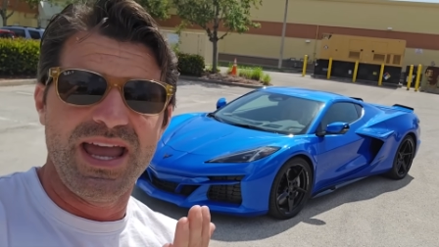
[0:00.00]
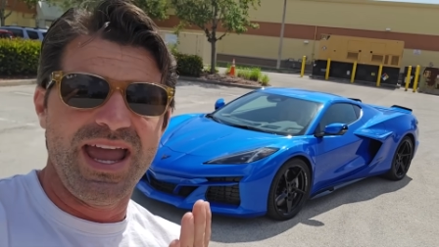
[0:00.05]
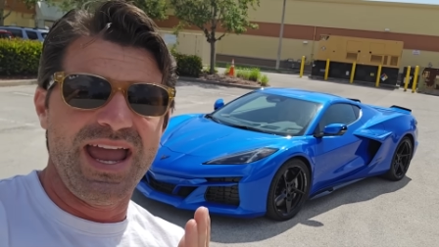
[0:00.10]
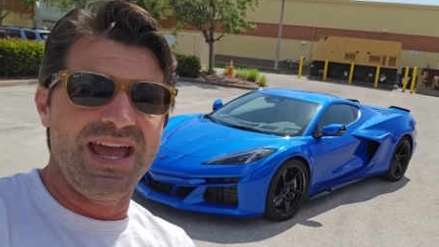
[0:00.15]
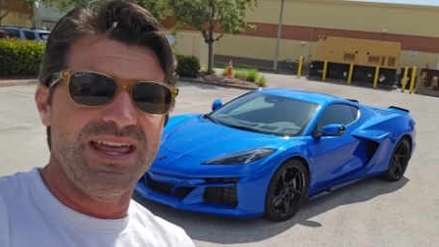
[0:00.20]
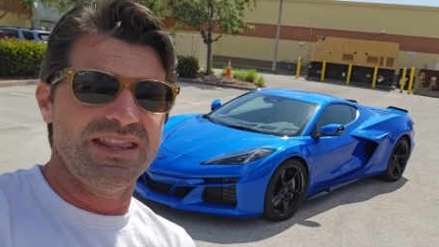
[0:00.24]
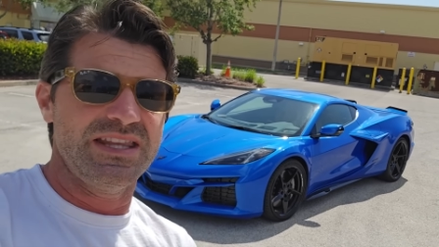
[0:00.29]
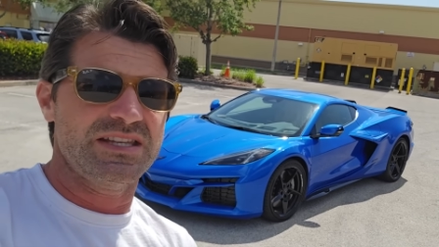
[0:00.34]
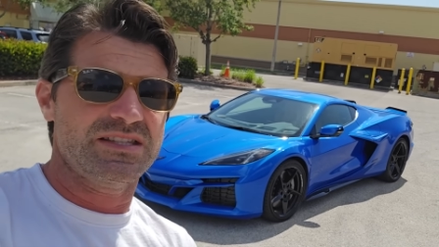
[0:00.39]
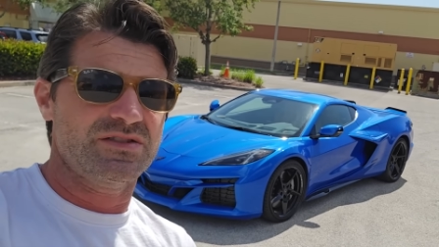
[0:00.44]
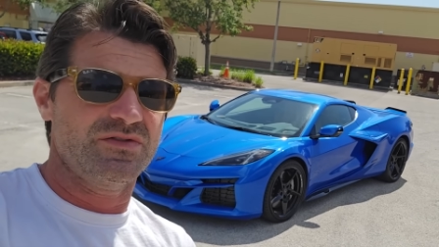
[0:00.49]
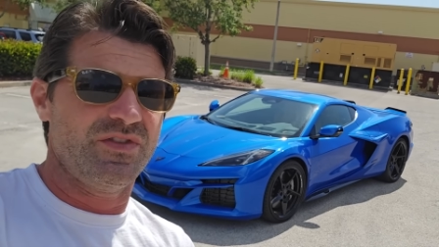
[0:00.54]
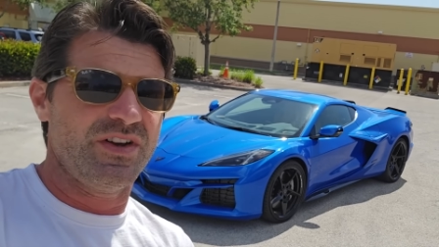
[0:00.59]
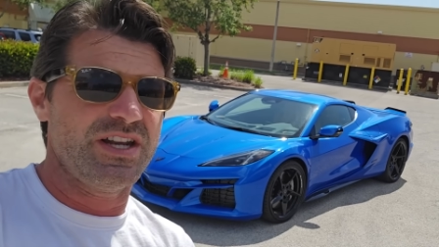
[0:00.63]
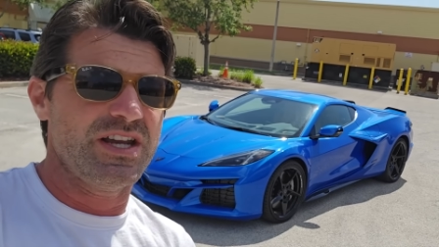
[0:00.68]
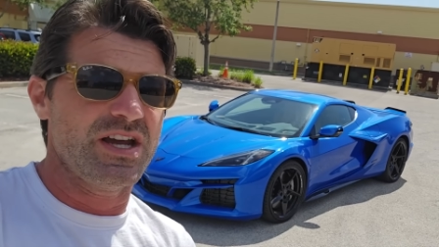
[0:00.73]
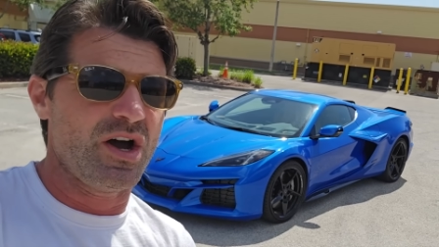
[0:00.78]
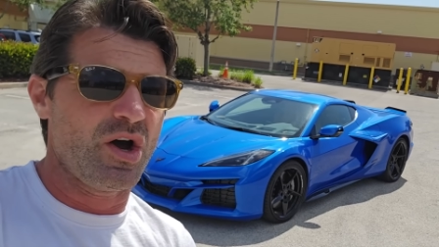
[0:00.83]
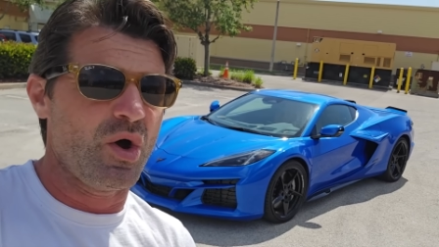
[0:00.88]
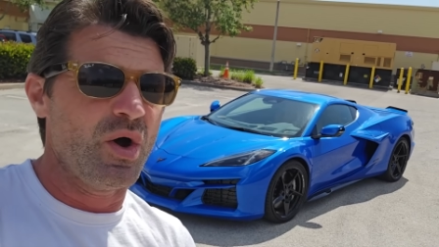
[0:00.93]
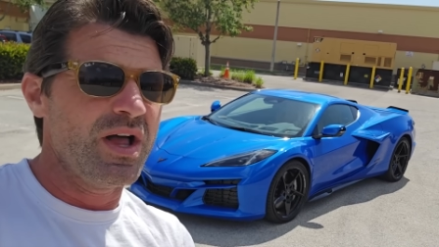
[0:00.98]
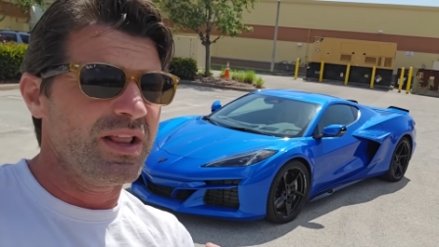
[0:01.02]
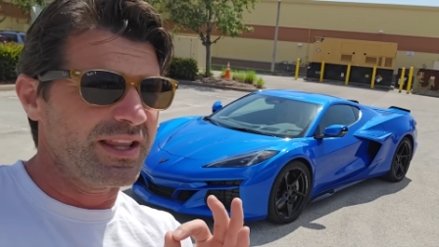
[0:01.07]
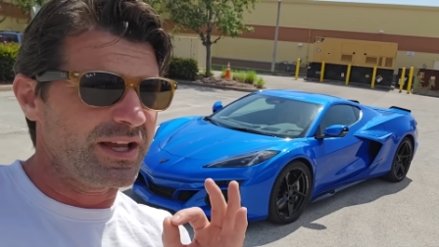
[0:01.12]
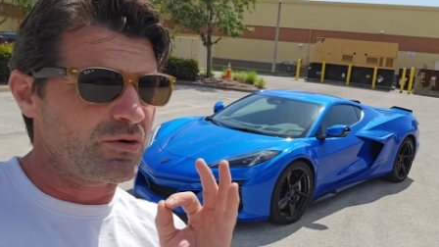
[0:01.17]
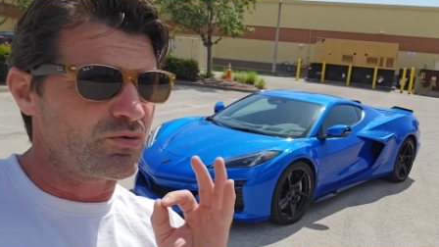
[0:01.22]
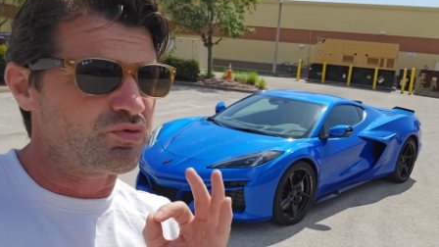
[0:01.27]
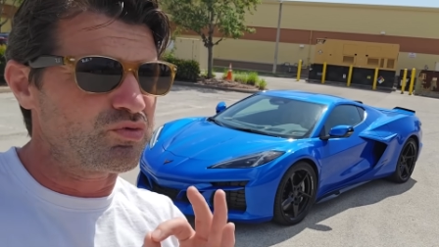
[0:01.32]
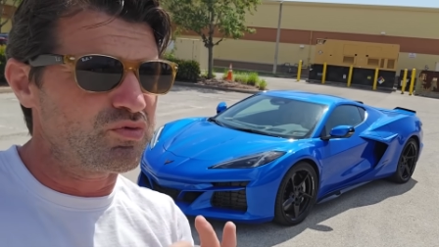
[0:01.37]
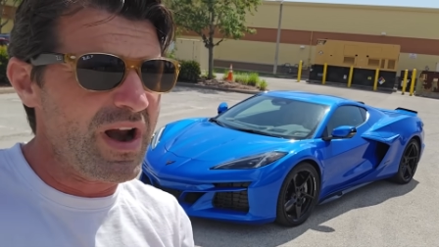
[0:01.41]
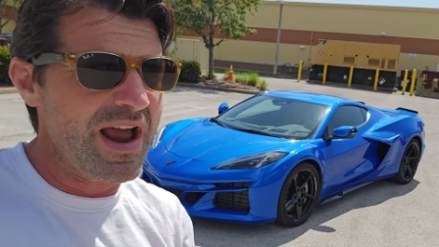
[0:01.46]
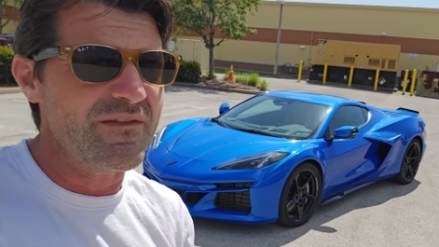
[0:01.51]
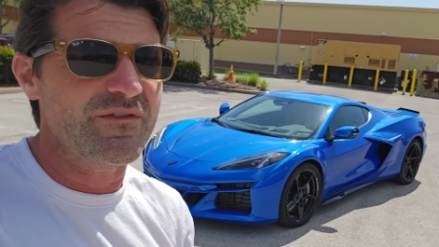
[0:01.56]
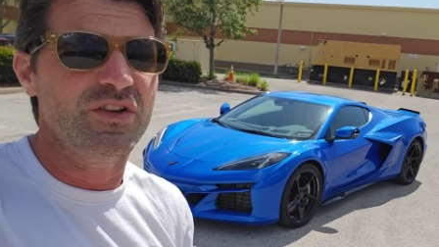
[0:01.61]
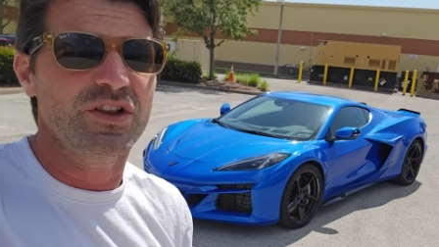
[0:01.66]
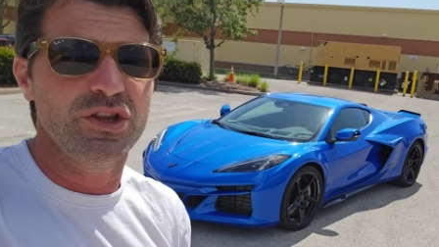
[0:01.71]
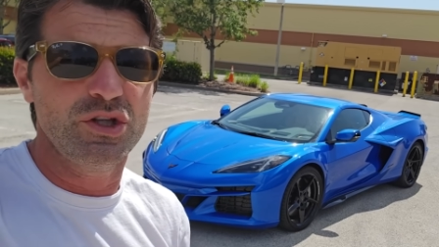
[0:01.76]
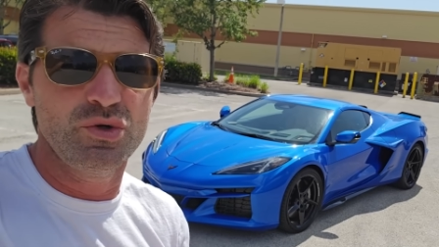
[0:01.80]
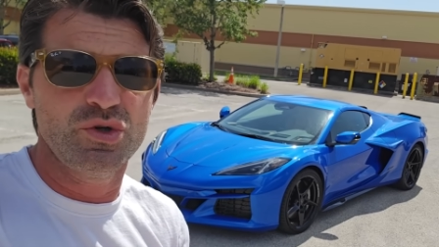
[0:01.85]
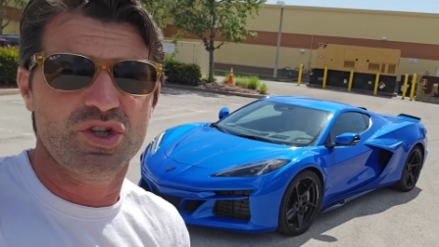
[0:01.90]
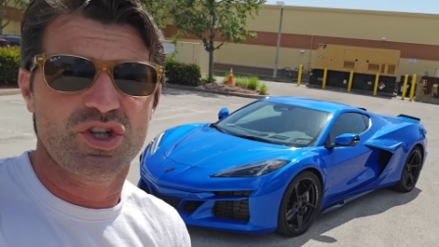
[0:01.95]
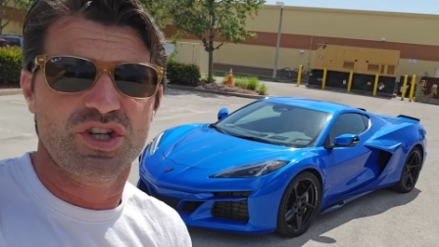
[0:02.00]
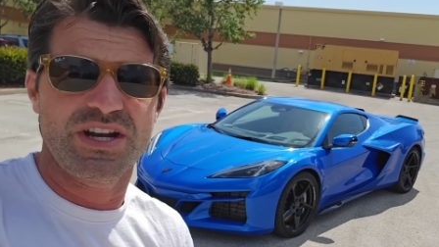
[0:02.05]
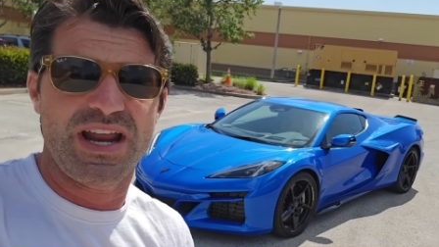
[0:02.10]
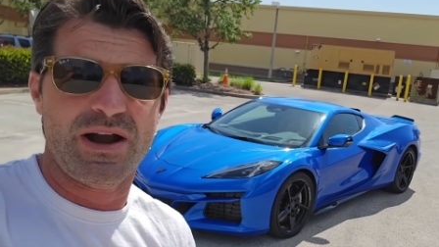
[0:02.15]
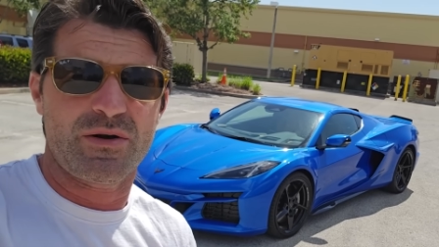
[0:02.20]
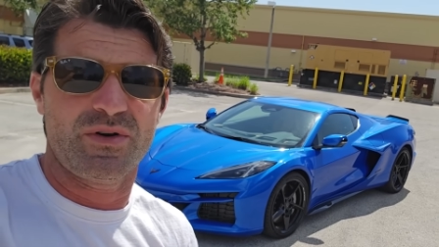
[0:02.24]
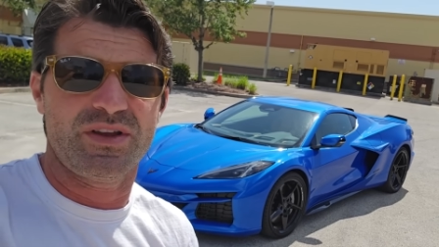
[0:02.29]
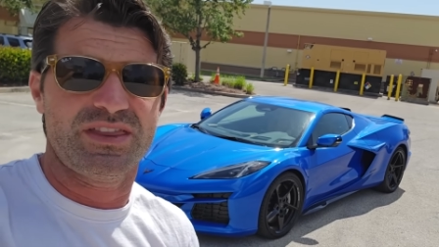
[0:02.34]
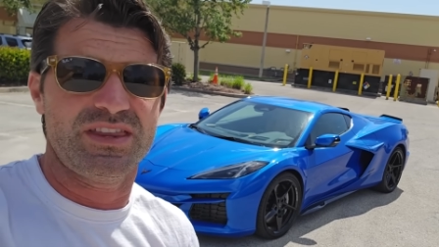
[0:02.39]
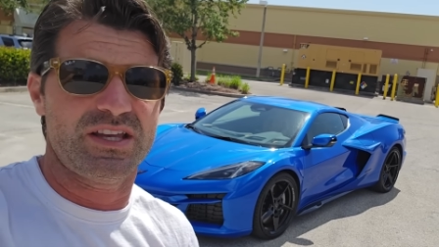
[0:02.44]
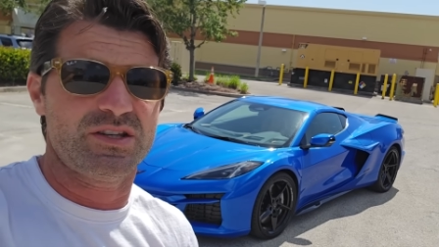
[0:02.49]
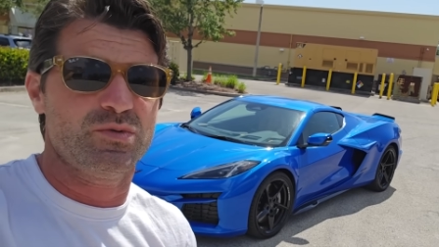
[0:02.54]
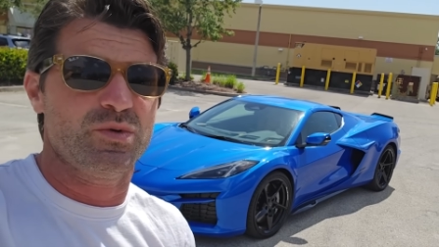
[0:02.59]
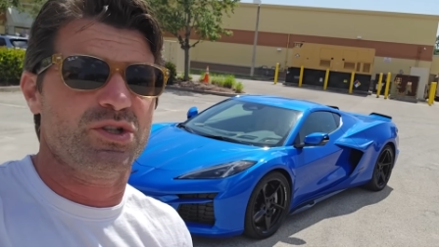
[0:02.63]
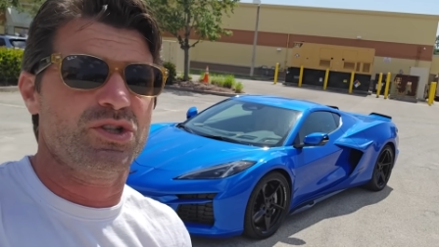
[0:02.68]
in this video, like revolutionary things. We're